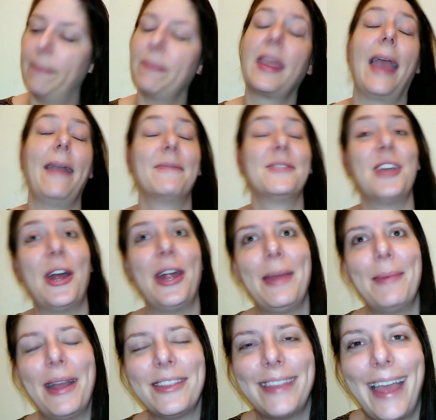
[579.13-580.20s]
Okay, sorry
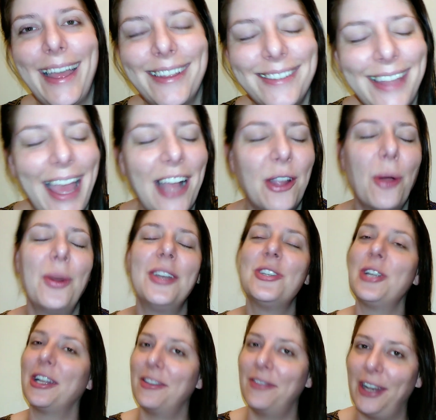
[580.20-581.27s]
about that. Yeah, go in and
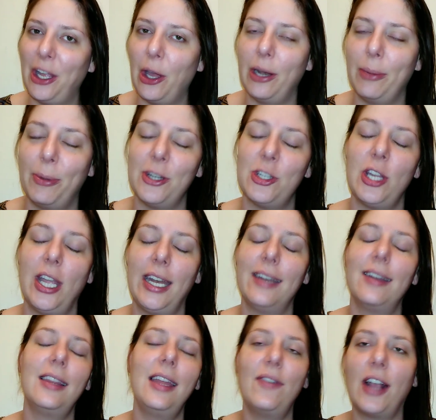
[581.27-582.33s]
share the video. I'd appreciate
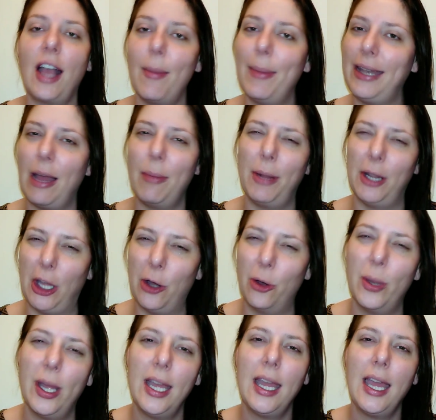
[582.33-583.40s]
it. Leave a comment down
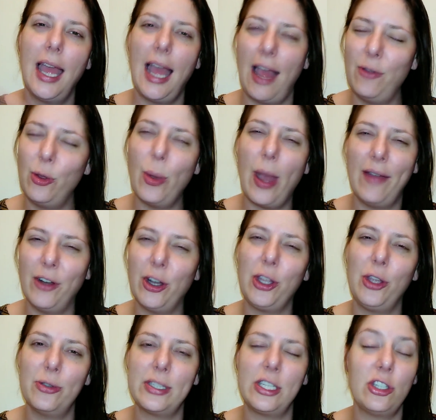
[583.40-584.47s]
below. Have you ever
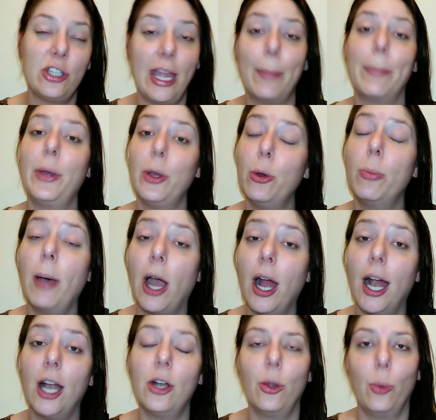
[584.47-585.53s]
used a shampoo
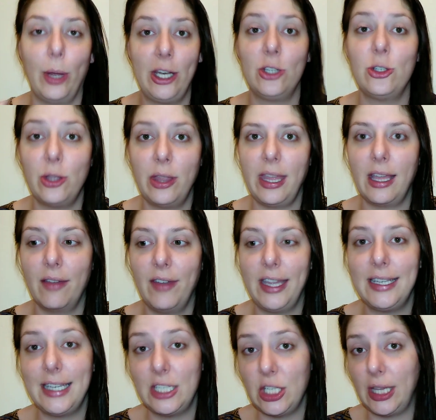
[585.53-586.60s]
bar? What did you think of
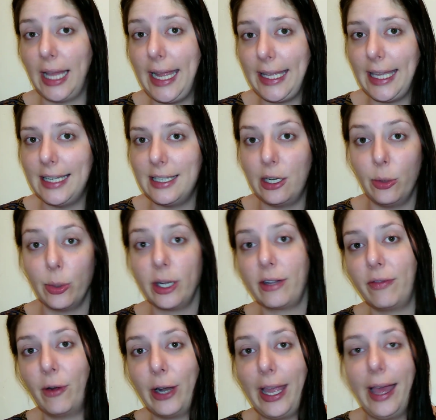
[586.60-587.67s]
it? Did you like it? Did it
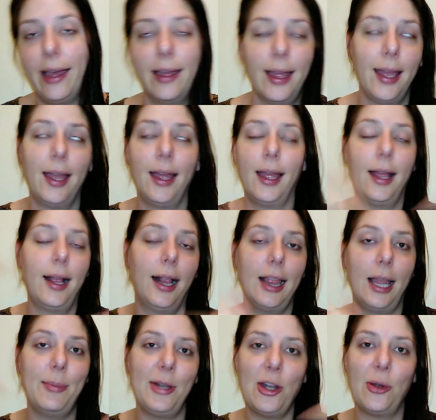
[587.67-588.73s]
work for you?
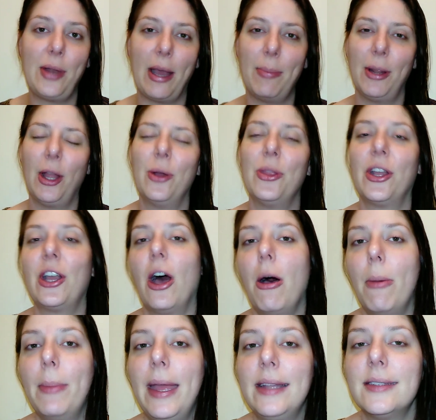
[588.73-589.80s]
Let me know down below in the
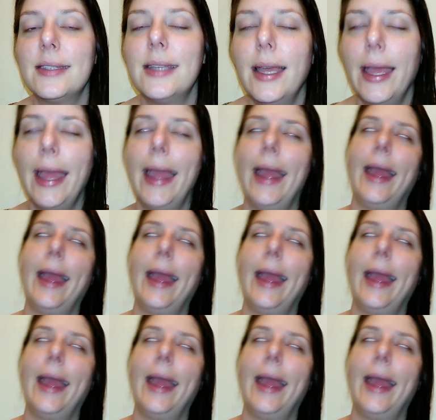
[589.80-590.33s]
comments.